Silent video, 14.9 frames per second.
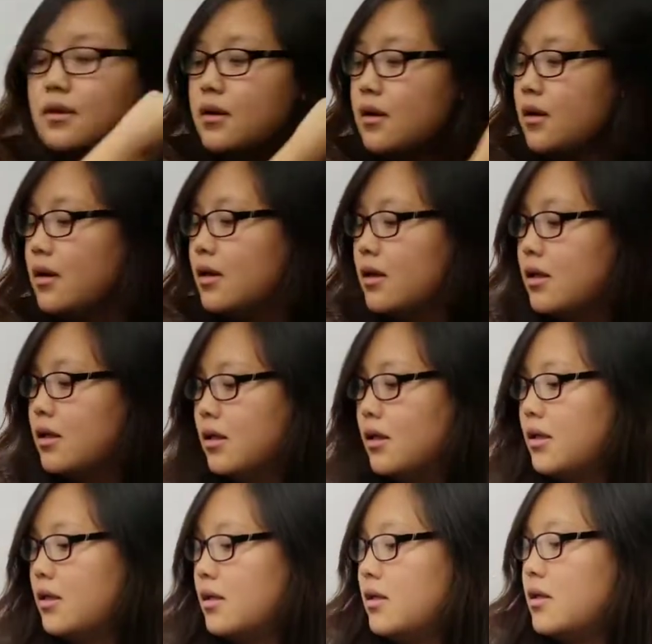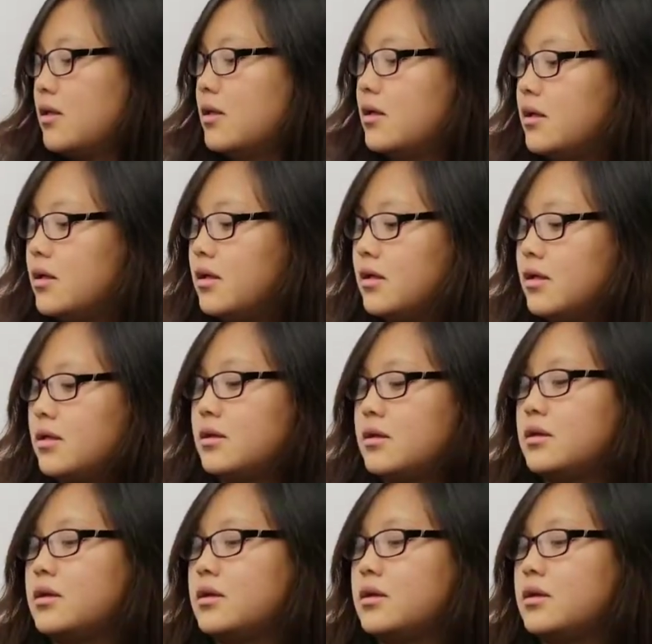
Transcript: (silence)